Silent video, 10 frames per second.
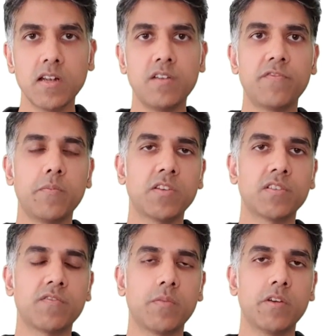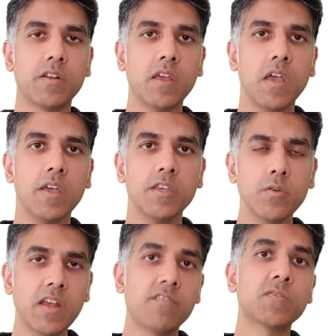information from it, you
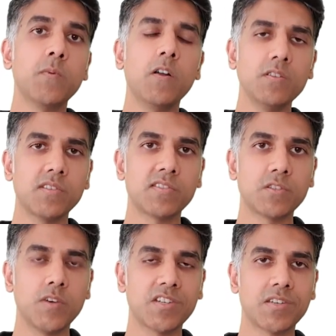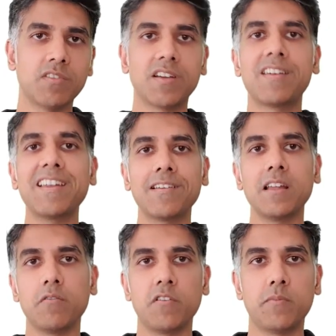can respond to the situation with a greater
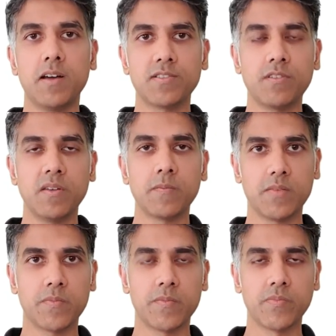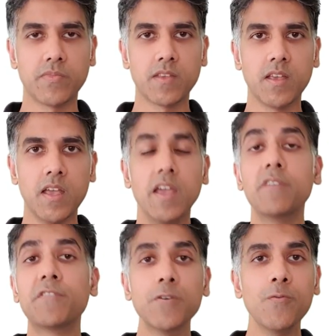level of mastery.
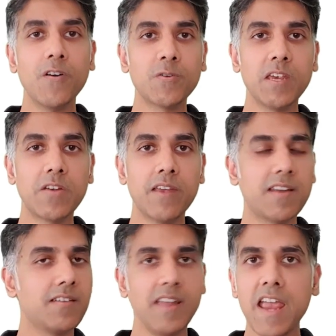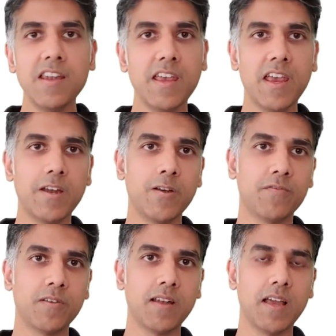If you want to be great in any area of
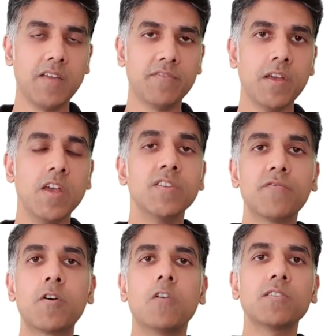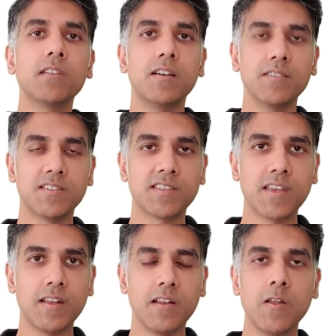your life, you've got to learn the
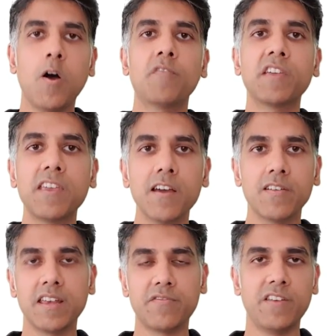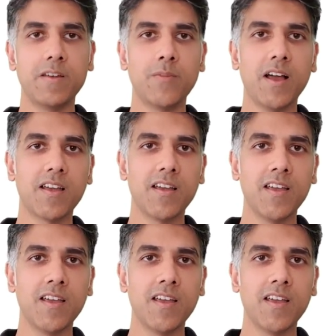skill of hearing feedback.